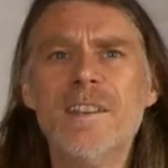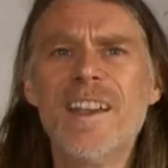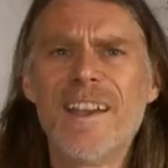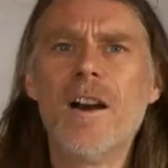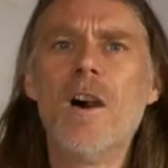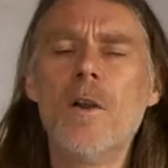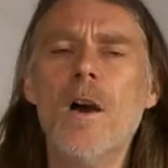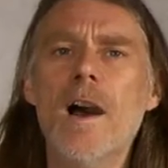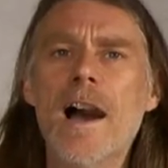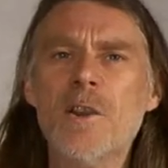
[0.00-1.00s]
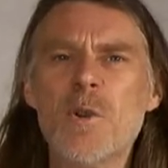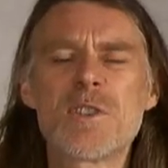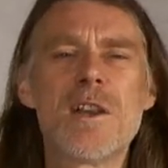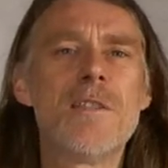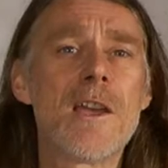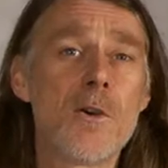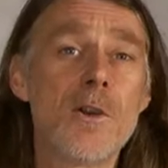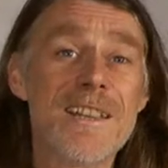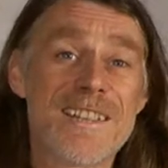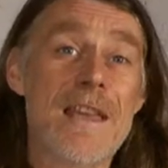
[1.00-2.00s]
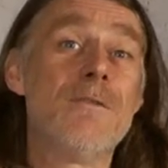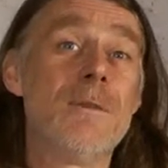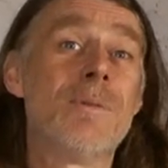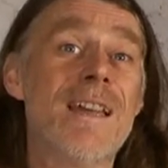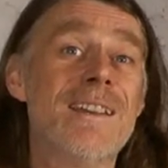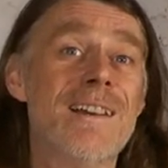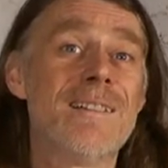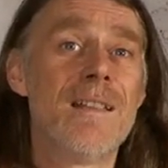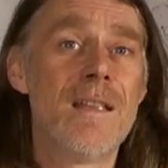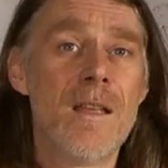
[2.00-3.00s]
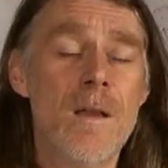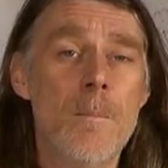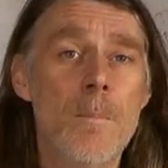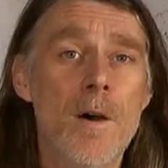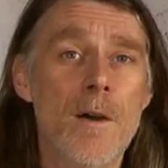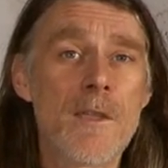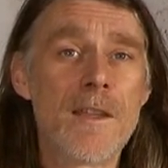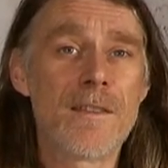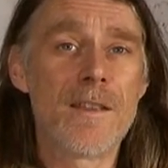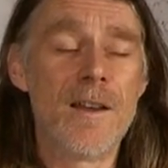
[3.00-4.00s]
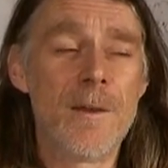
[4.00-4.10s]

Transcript: Yeah, and also they call it a safety planer, but I think